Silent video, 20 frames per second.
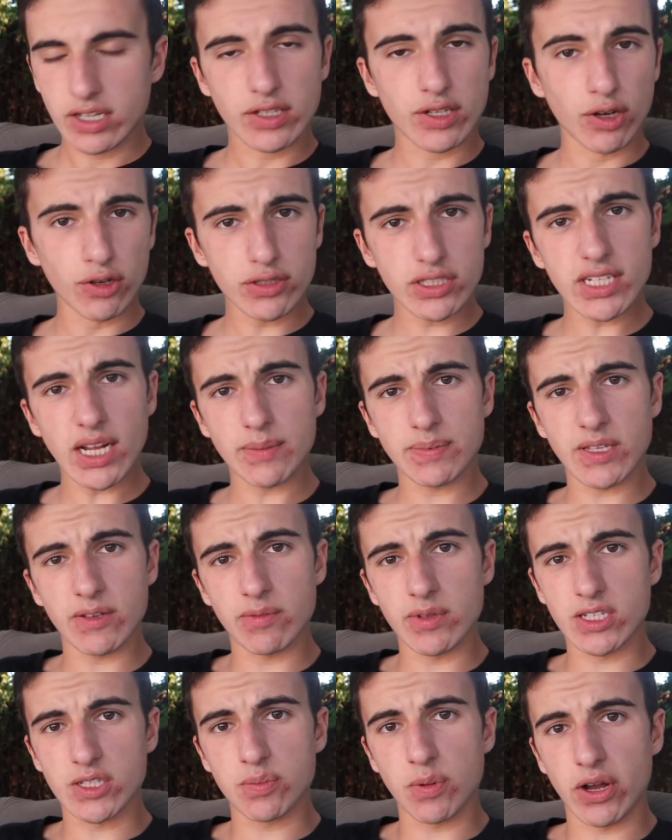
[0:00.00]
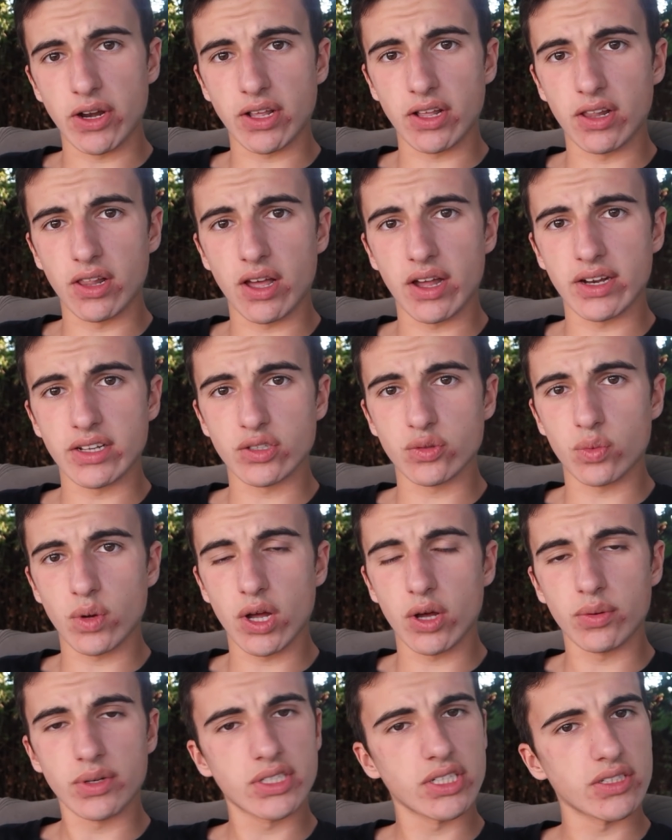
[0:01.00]
ghost types have been spawning a lot as
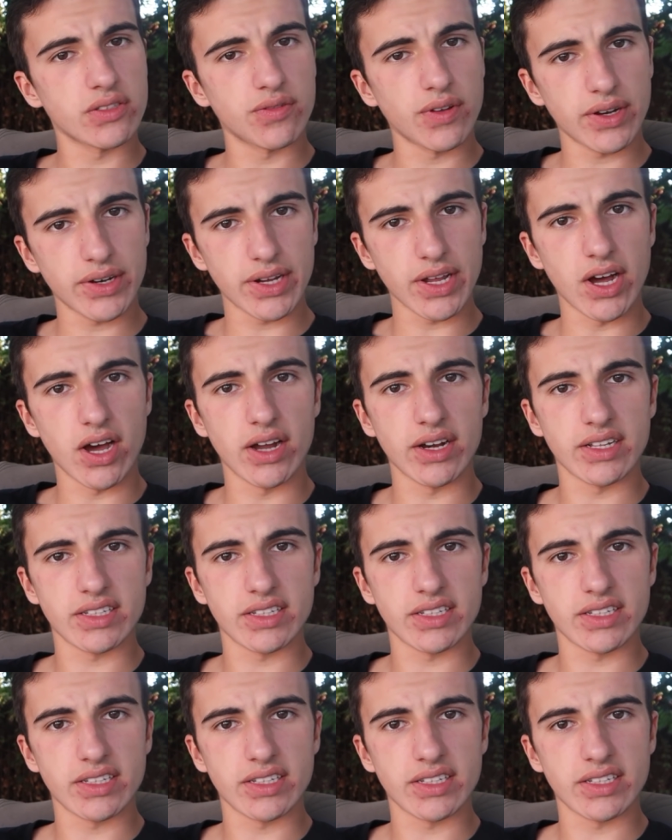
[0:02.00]
well, which is very odd.